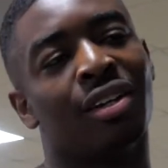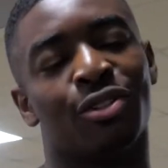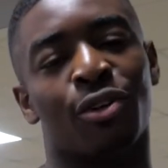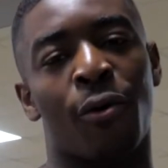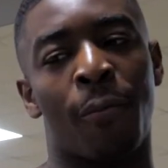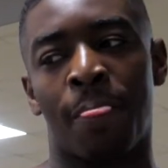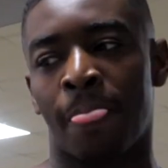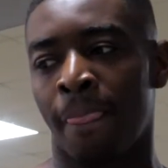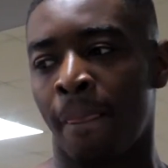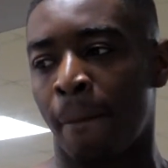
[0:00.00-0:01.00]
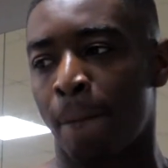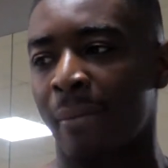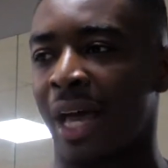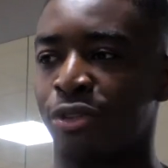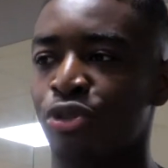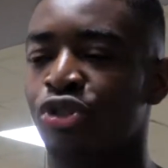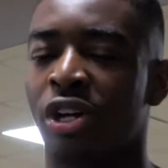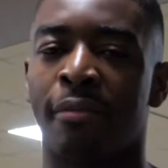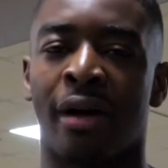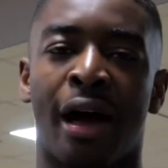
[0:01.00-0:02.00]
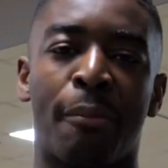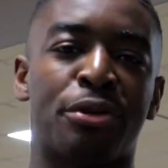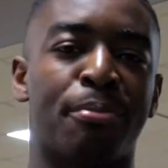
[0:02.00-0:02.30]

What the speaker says: So I do train my abs,